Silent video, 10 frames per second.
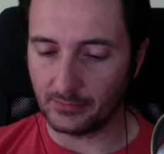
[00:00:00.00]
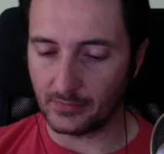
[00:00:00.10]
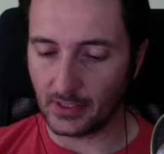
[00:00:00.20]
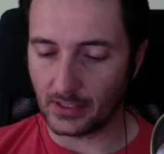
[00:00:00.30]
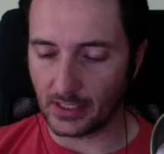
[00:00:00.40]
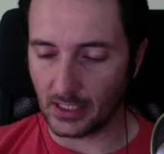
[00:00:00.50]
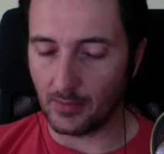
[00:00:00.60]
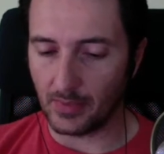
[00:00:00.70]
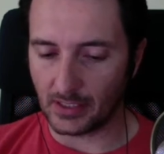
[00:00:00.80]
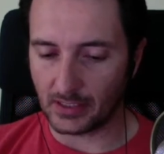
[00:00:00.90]
It's a
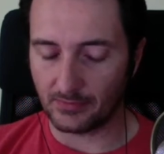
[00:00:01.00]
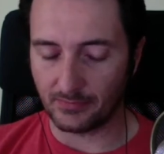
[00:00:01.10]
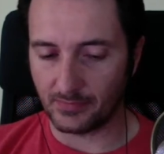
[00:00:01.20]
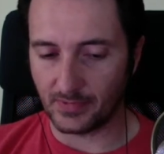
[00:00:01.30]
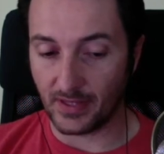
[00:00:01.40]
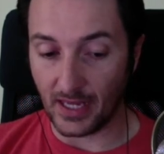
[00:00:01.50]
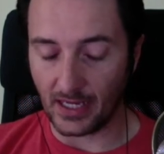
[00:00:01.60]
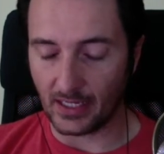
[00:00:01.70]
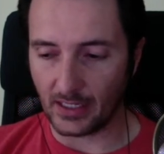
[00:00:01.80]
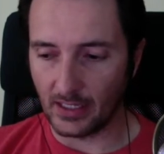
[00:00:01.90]
complex
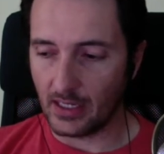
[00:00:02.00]
thing,